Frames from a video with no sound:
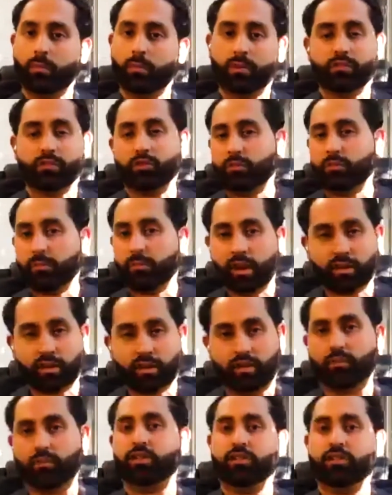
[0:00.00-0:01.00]
whether you're a
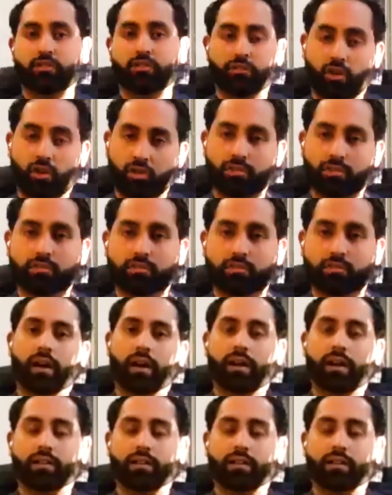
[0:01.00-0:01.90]
migrant, whether you're local,